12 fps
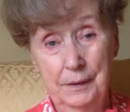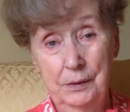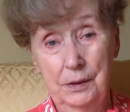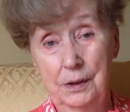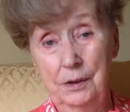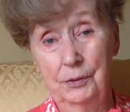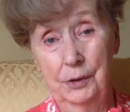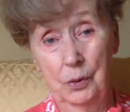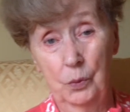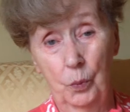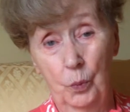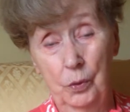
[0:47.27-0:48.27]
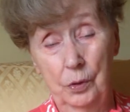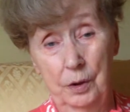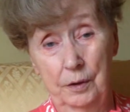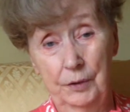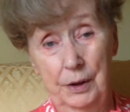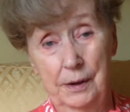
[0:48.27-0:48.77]
he even got
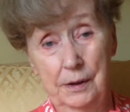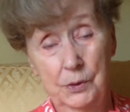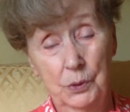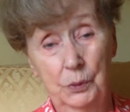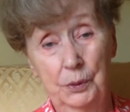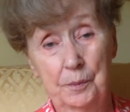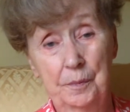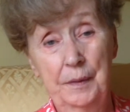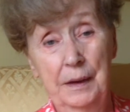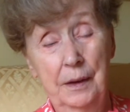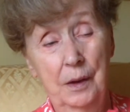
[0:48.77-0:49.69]
word of it, I told him